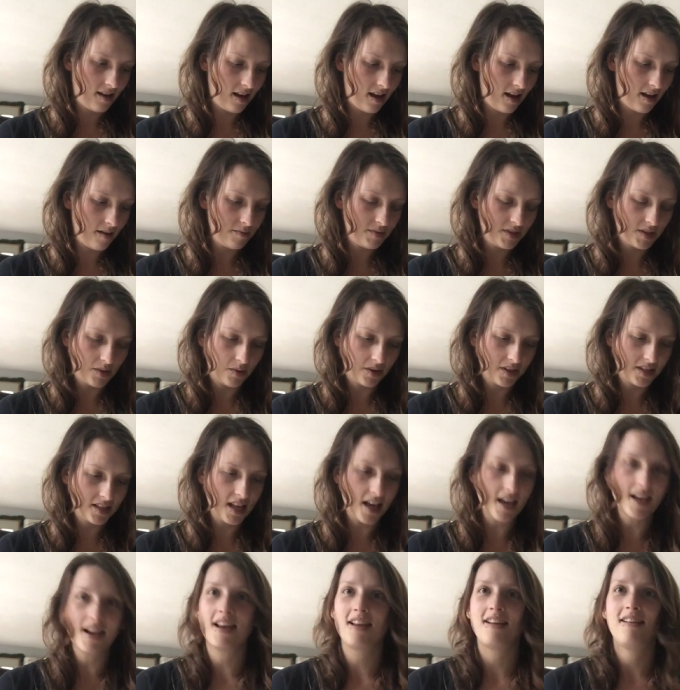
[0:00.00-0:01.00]
I'm so
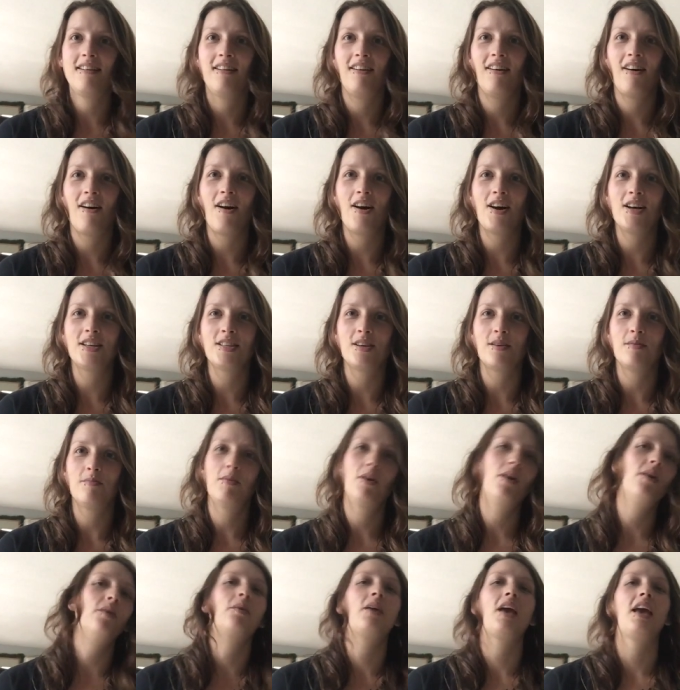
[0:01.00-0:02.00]
excited. Awesome.
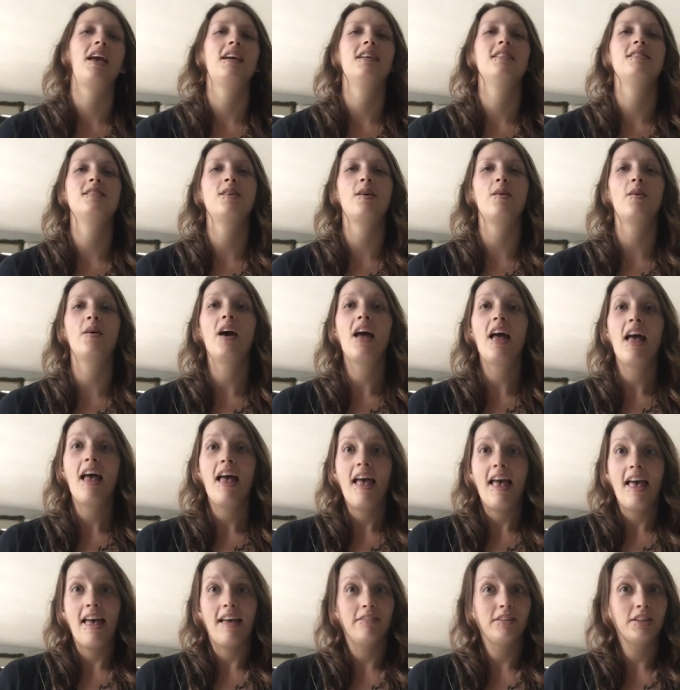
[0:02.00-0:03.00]
Okay, so
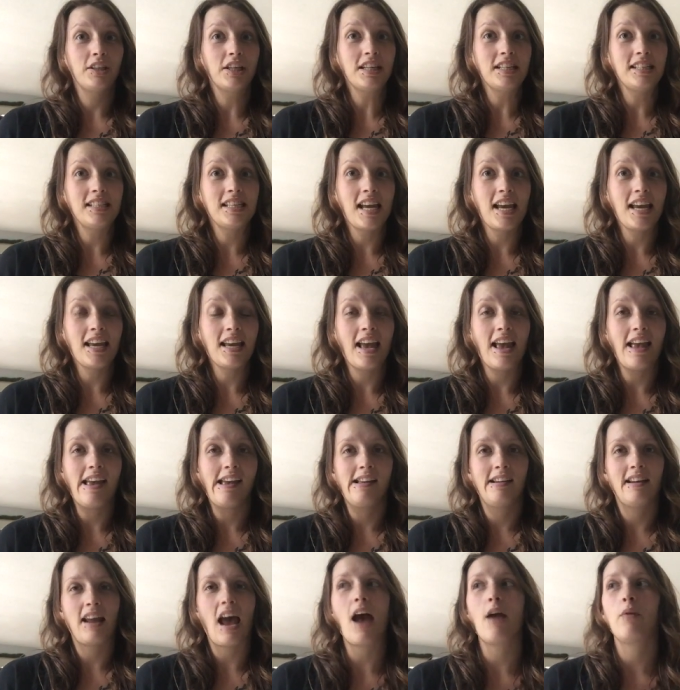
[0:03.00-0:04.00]
have a great day,
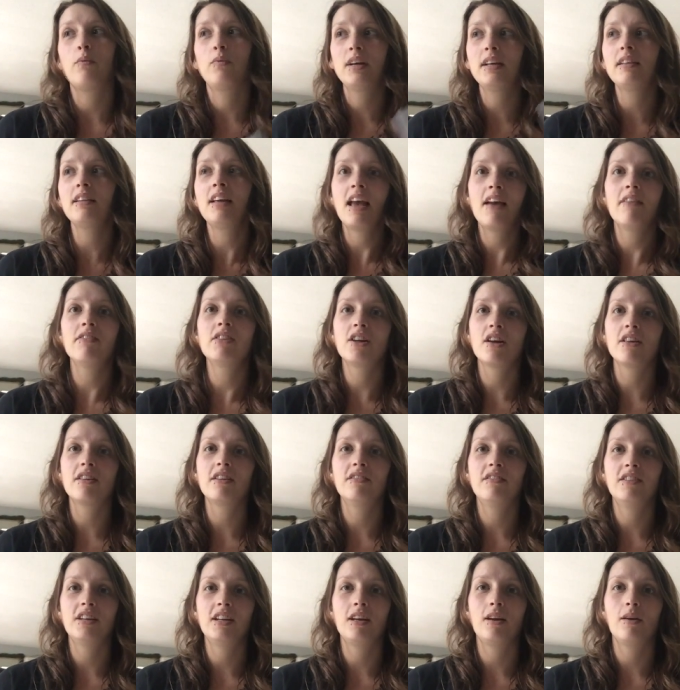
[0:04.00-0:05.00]
and I will have
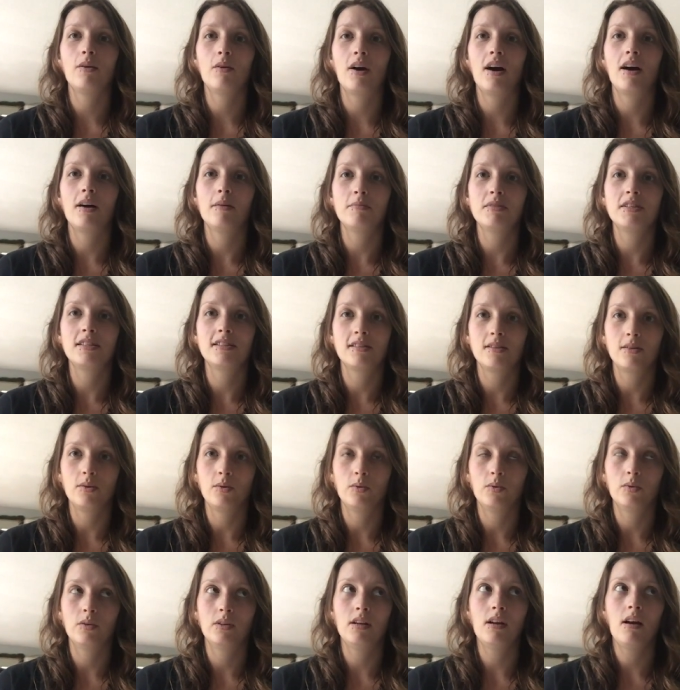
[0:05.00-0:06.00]
another video up
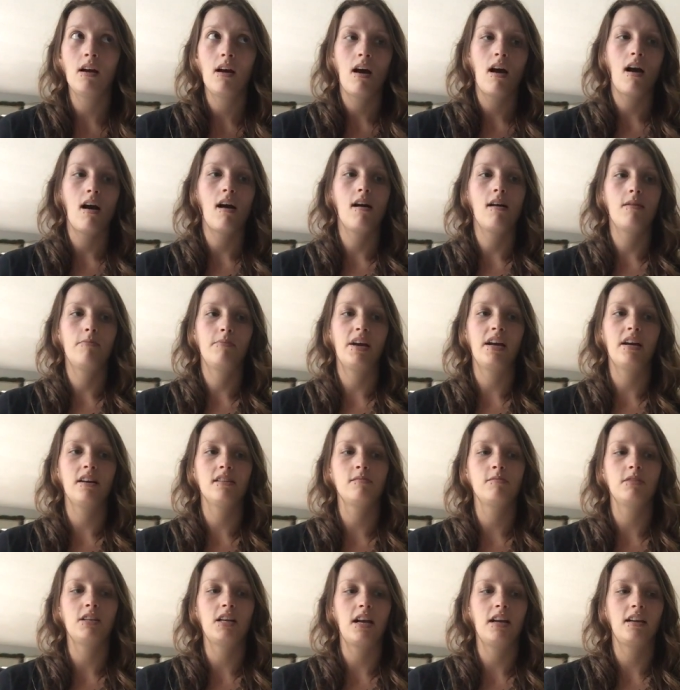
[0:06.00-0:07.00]
soon. Um, my
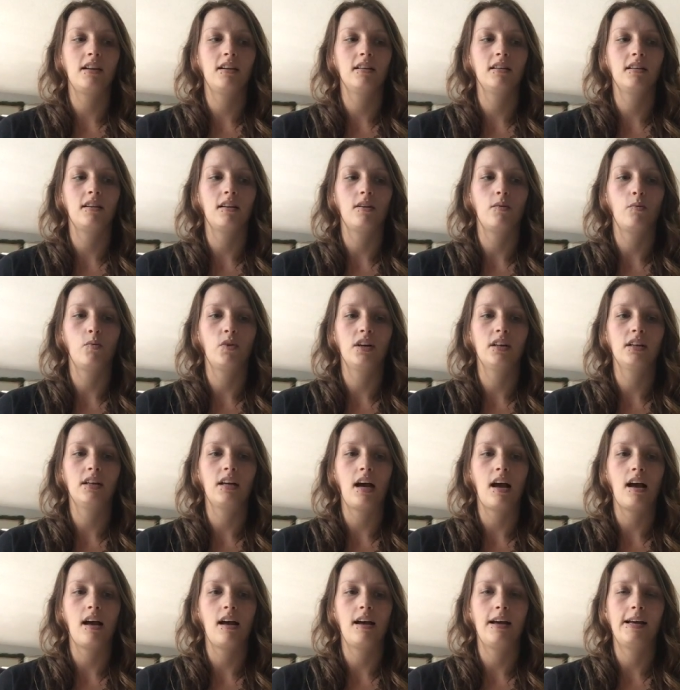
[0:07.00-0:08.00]
husband and I are going to work
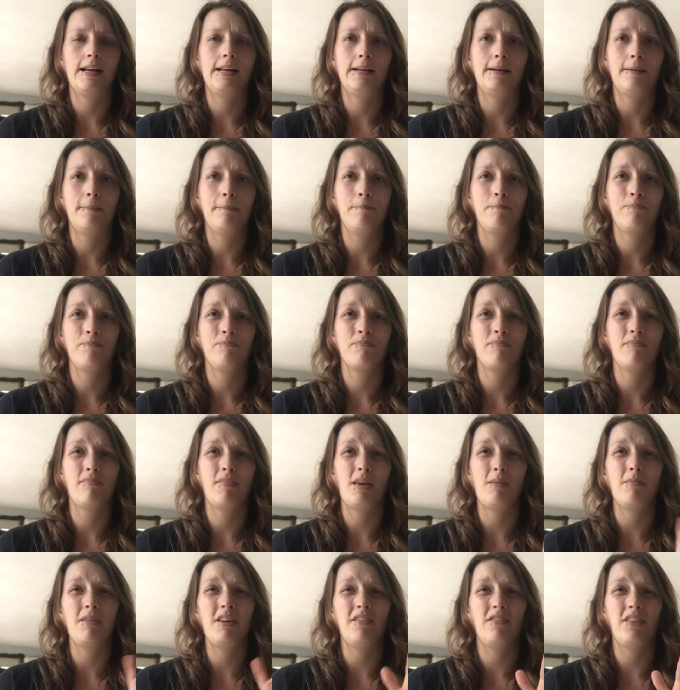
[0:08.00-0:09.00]
on
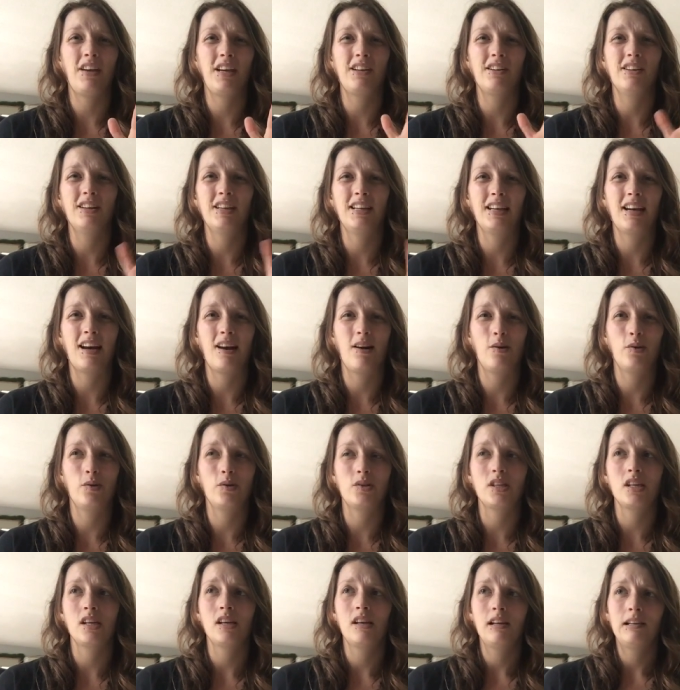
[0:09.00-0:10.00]
maybe figuring
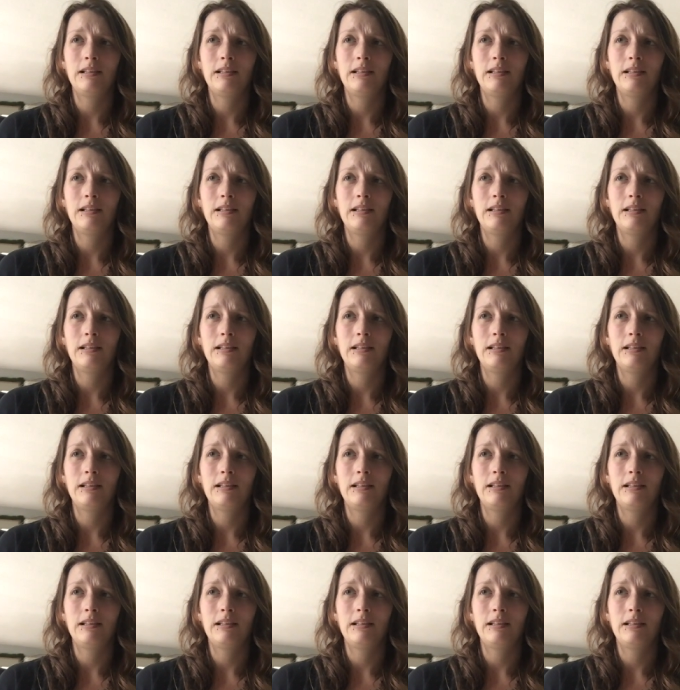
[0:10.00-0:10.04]
out